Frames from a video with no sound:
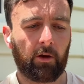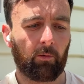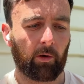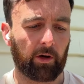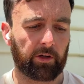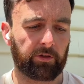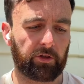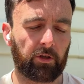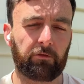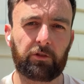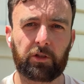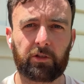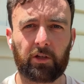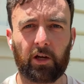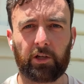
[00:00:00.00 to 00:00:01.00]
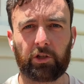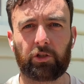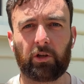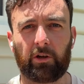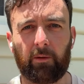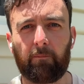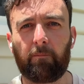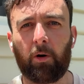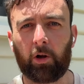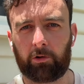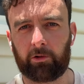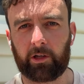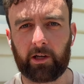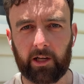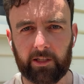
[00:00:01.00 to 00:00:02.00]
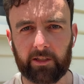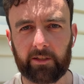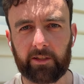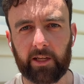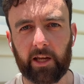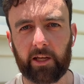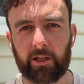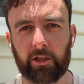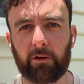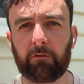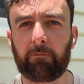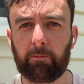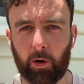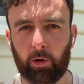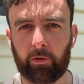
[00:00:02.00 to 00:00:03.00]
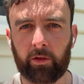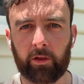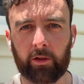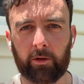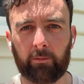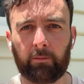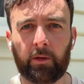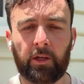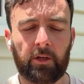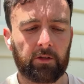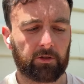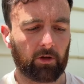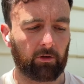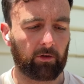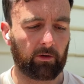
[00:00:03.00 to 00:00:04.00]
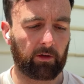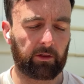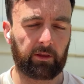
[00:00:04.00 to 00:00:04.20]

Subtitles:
whereas you've just kind of showed a moderate understanding of both of them. So